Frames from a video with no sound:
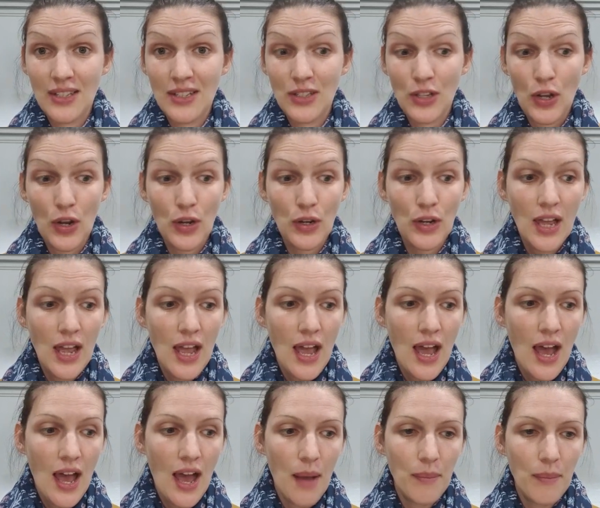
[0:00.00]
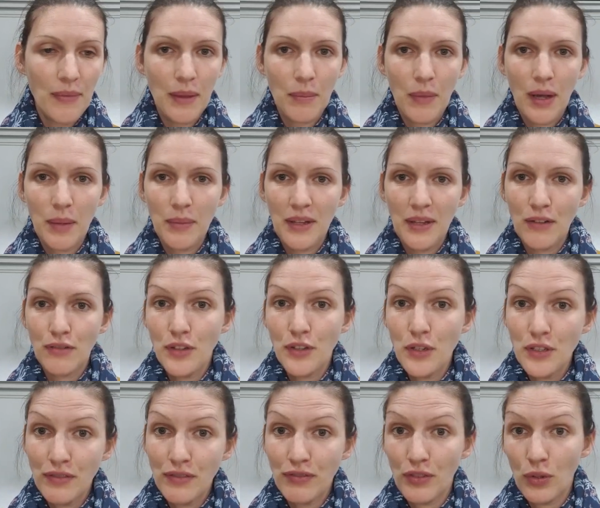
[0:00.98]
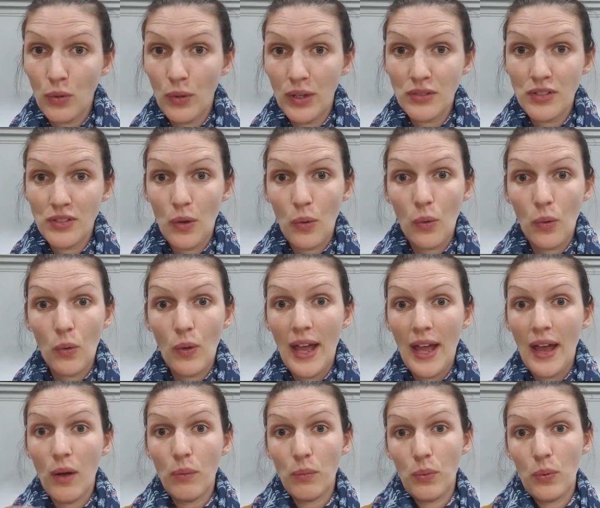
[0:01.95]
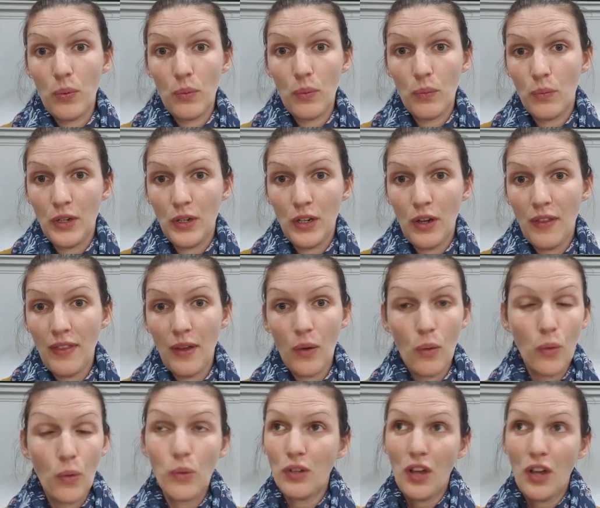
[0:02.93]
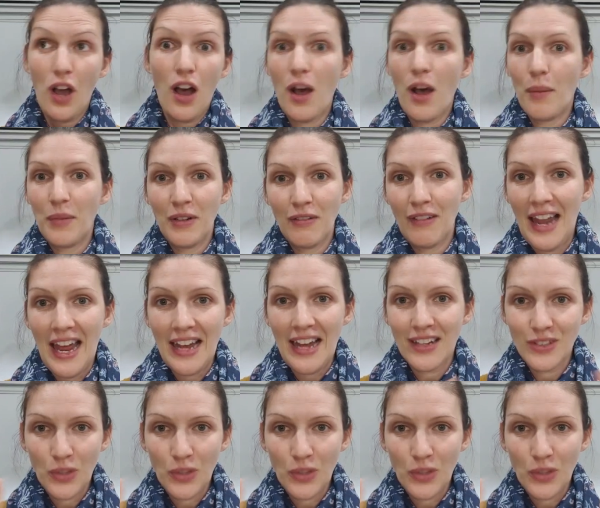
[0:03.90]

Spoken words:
So there might be a few different oils that all help, they're all calm and relax.